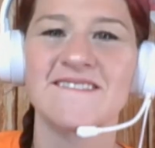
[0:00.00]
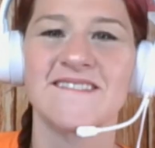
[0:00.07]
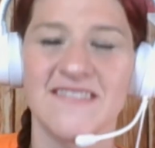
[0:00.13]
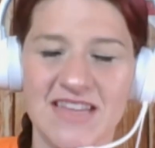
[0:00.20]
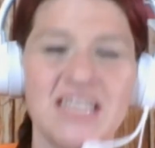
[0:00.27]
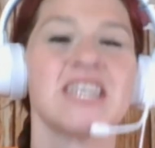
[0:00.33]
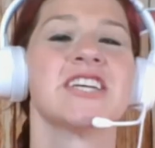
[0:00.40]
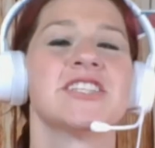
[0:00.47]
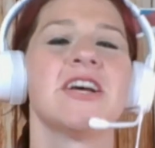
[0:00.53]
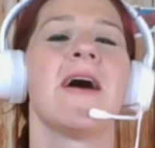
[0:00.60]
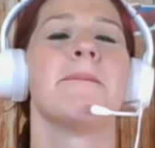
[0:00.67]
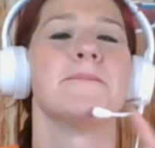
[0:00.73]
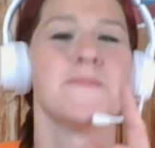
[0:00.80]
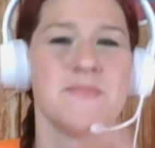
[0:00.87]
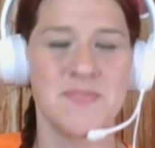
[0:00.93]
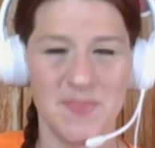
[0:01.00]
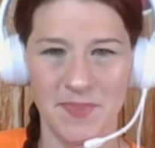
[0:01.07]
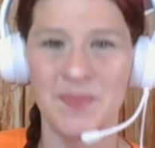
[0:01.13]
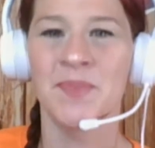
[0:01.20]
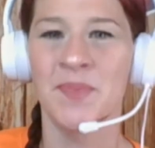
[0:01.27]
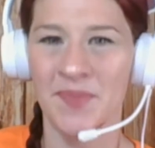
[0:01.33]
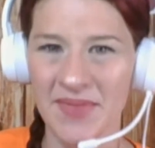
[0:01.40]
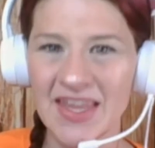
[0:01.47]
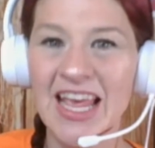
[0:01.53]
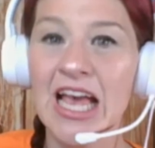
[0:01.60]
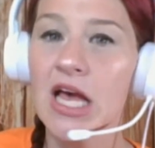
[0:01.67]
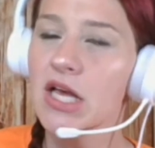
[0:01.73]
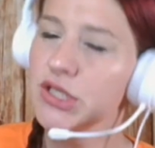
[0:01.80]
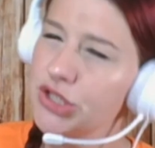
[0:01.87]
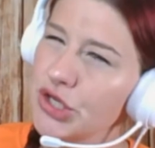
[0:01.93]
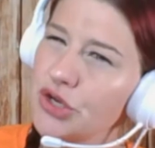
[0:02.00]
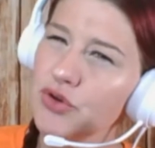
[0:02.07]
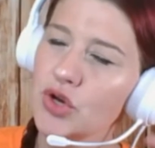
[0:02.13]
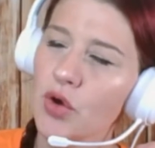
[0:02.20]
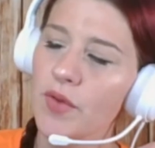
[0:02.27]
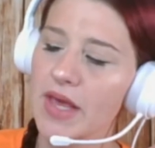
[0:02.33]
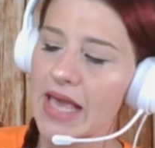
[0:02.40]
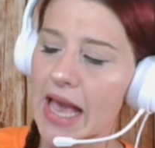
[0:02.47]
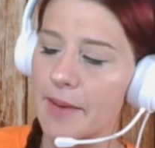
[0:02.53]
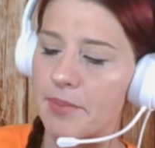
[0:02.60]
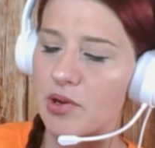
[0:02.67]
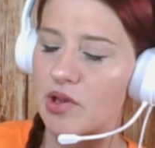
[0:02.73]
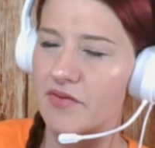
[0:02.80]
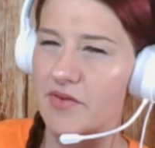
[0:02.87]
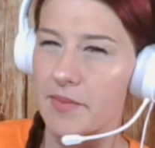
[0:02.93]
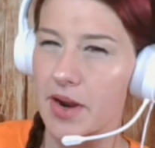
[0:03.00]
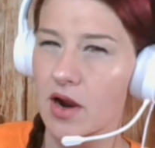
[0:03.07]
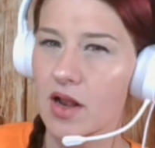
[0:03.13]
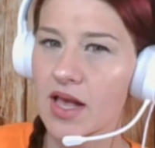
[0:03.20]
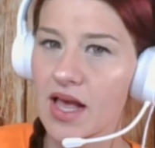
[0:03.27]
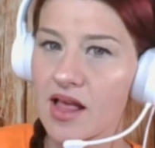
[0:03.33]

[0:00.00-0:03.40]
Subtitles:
Good job. Do you know the capital of America?